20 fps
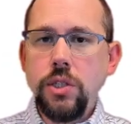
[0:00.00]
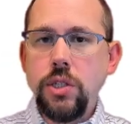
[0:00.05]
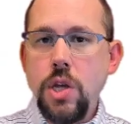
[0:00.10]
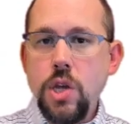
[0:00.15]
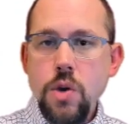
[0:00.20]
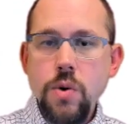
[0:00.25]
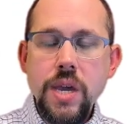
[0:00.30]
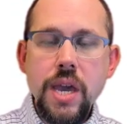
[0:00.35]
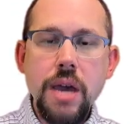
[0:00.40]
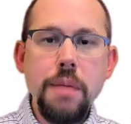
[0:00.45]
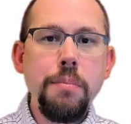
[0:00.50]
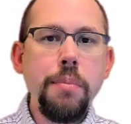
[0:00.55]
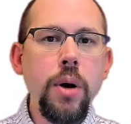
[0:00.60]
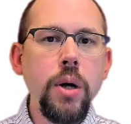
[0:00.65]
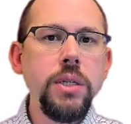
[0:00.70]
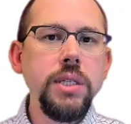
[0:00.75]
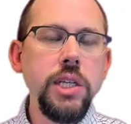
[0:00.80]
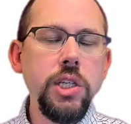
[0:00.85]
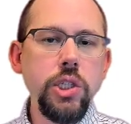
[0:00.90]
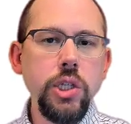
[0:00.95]
So you get
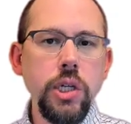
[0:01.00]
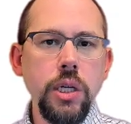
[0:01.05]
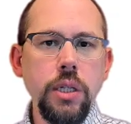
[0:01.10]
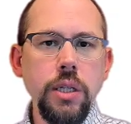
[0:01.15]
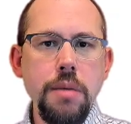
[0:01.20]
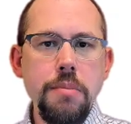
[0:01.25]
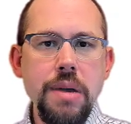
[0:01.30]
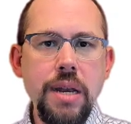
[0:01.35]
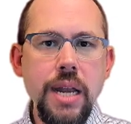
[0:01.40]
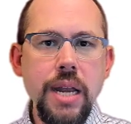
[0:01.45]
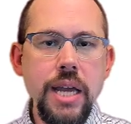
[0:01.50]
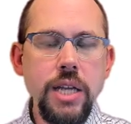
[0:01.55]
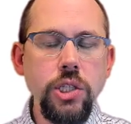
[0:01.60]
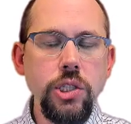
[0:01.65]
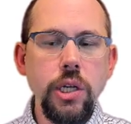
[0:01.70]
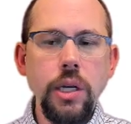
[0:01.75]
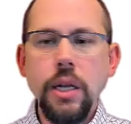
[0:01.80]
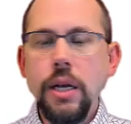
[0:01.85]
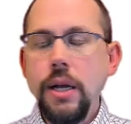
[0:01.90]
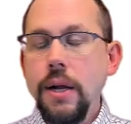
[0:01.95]
partition
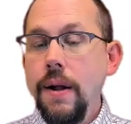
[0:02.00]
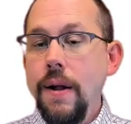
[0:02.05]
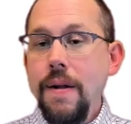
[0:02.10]
elimination.